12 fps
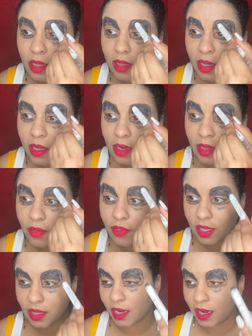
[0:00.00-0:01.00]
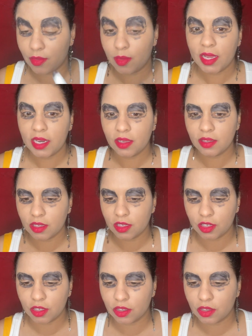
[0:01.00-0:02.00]
let the fact that everybody else did a
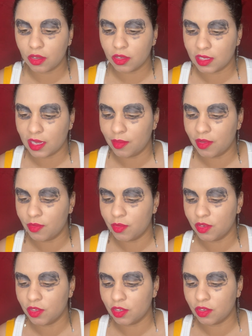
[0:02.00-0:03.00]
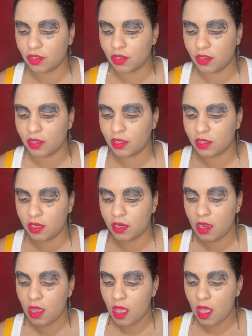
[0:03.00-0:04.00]
sugar skull stop me from doing a sugar skull this year.
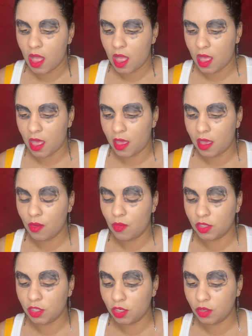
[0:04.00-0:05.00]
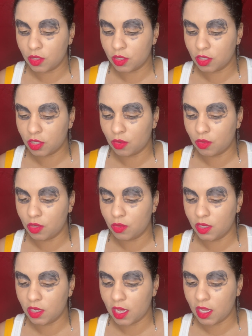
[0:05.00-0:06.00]
I want to do it, so do
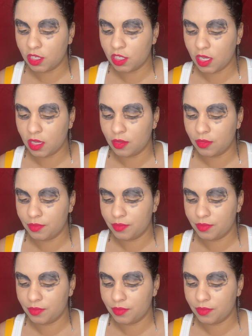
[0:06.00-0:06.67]
it I shall.